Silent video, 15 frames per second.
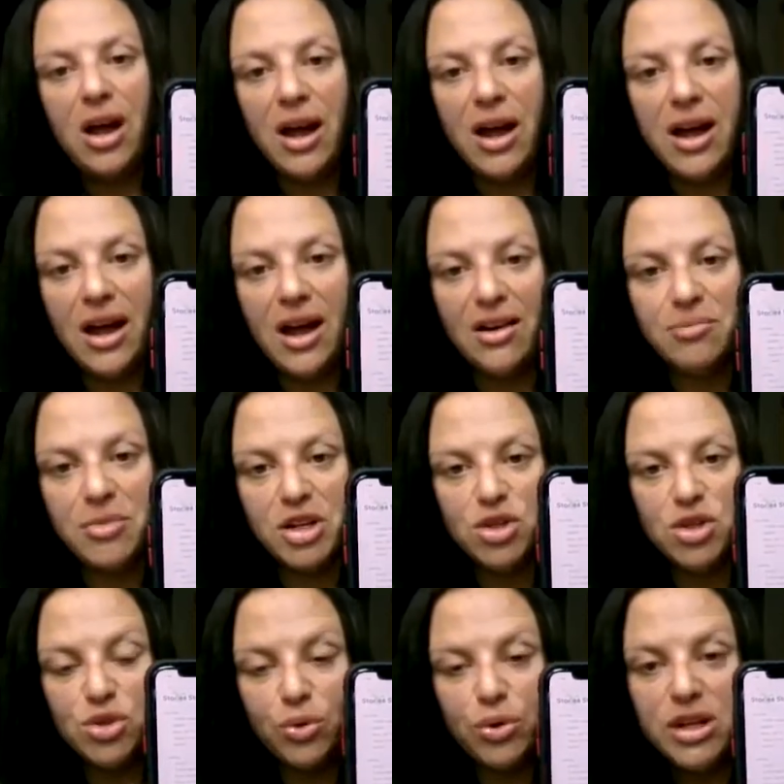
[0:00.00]
I have my
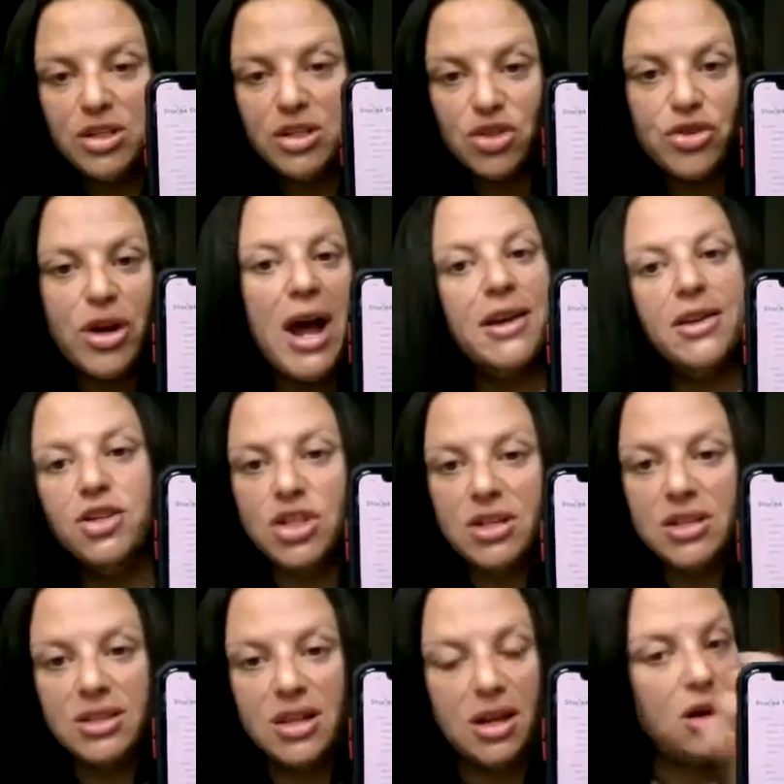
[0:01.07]
story strategy,
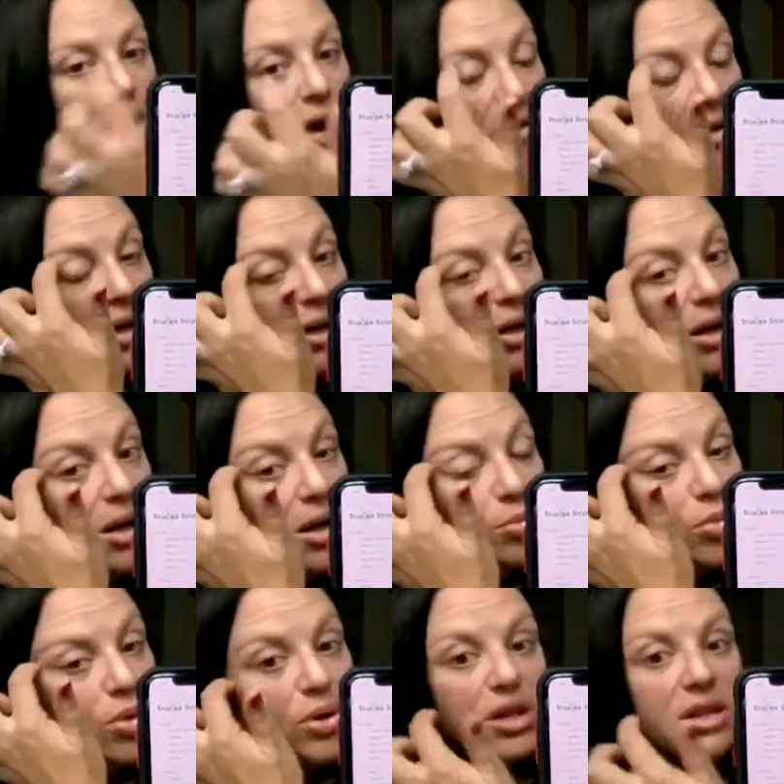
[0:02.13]
as I call it,
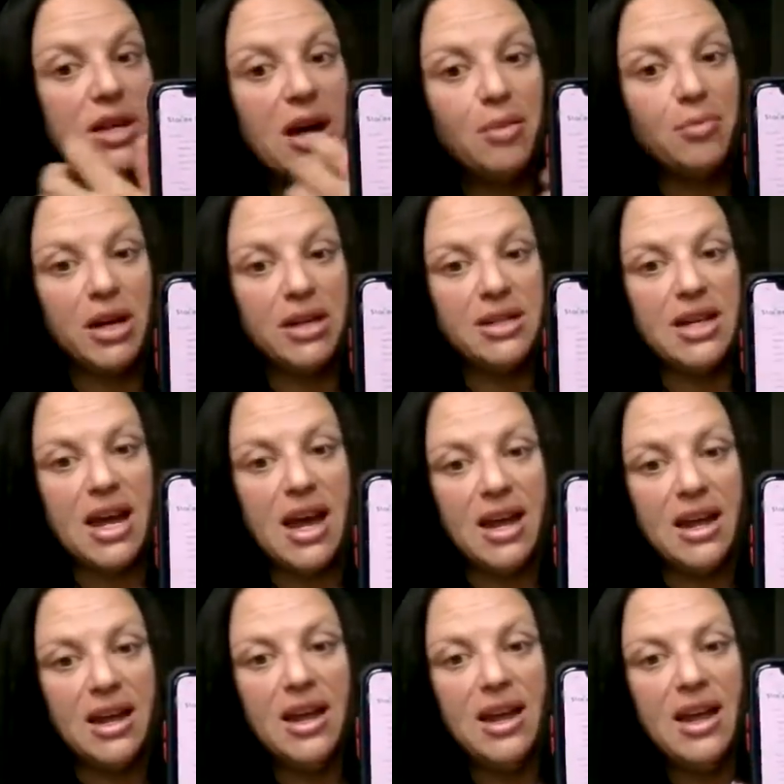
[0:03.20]
broken down by
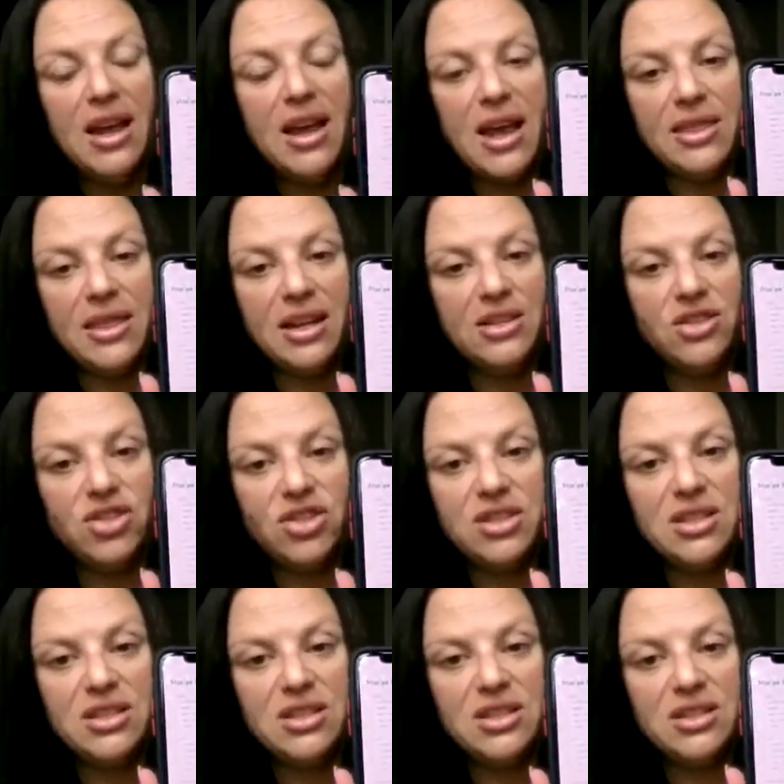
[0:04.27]
day. And then it's just
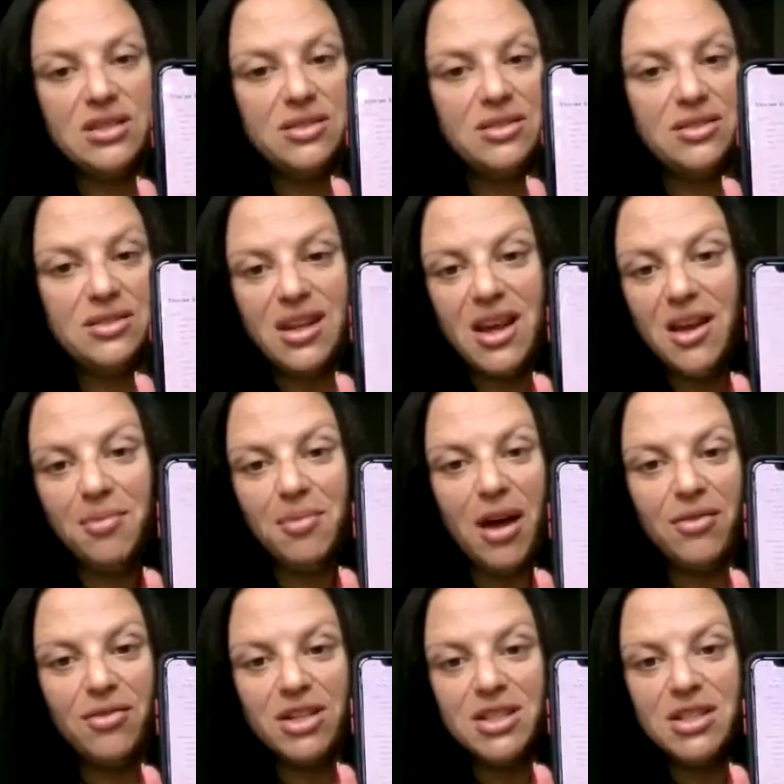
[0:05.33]
the same
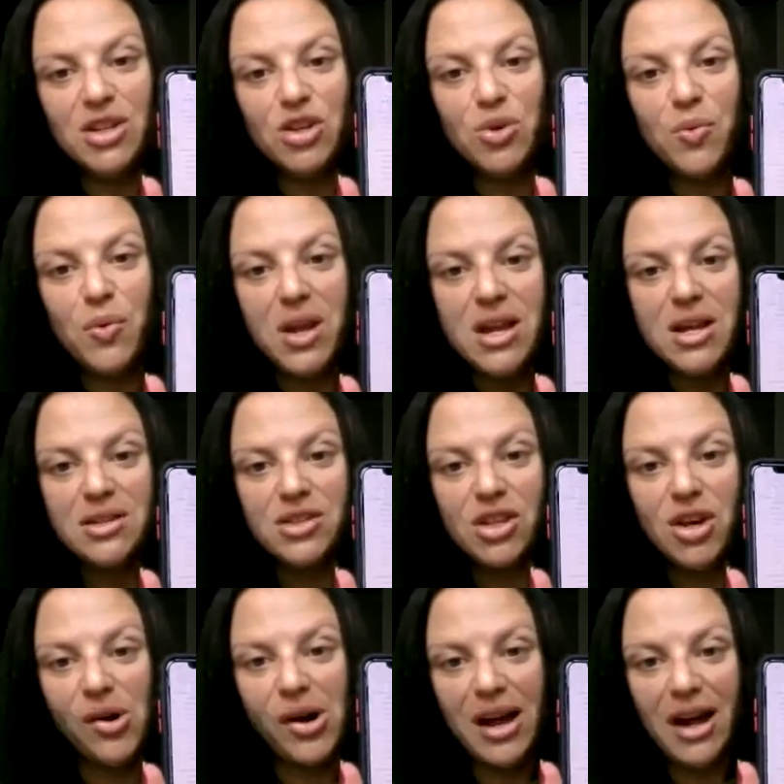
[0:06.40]
every single week.
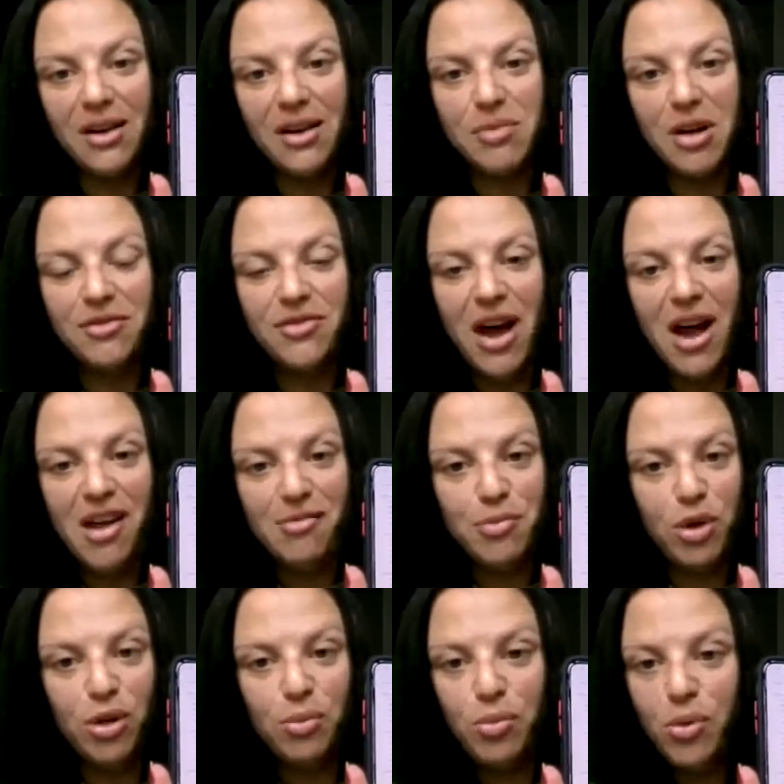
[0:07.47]
So I have my 5
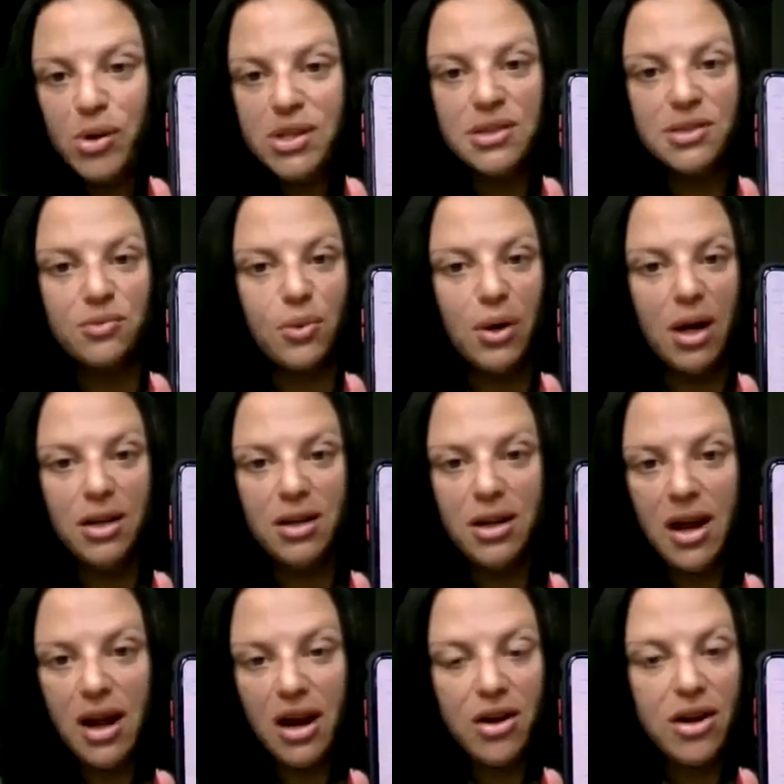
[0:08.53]
bullet points of what
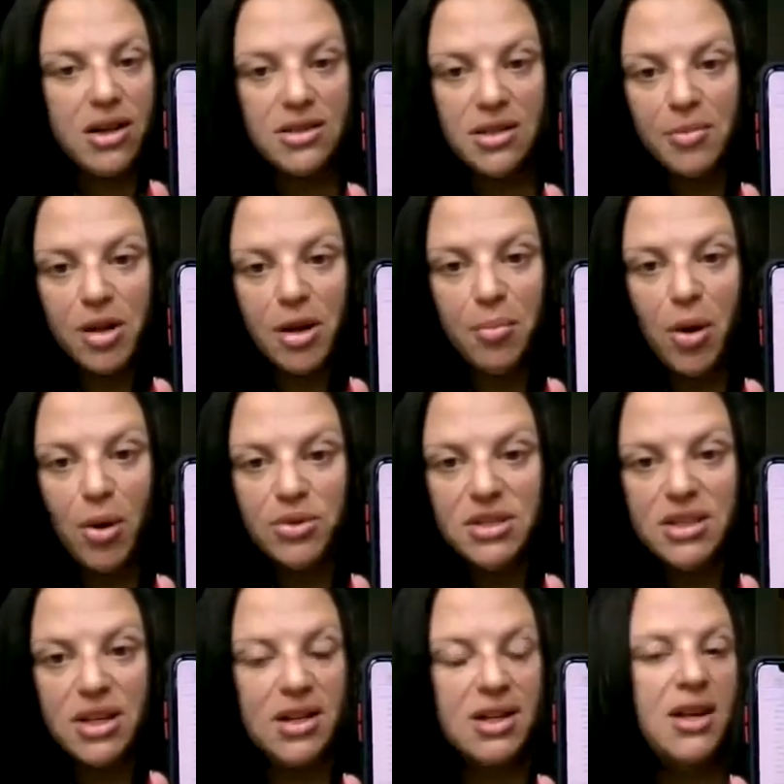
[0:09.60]
areas I'm going to
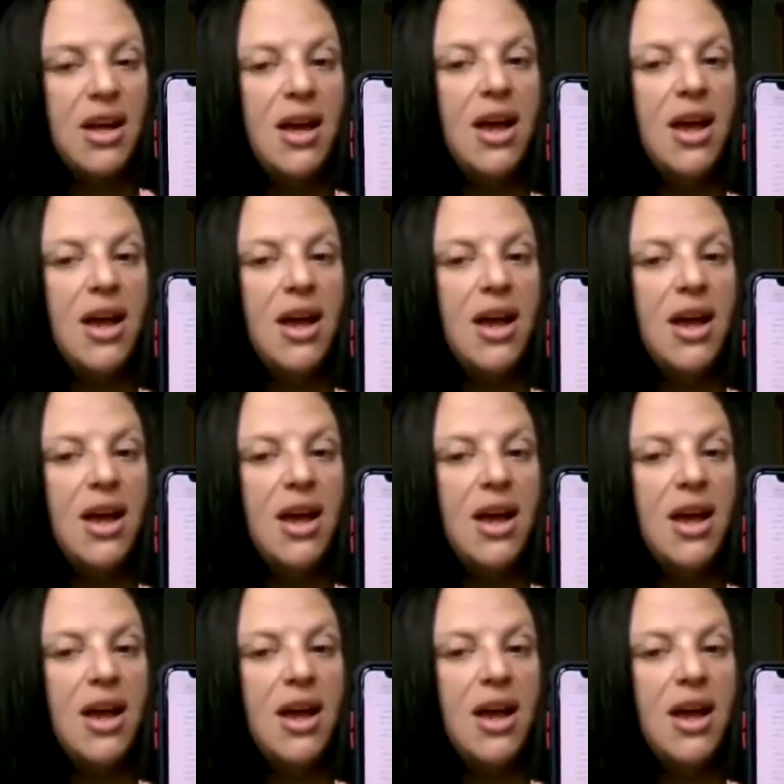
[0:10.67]
post in.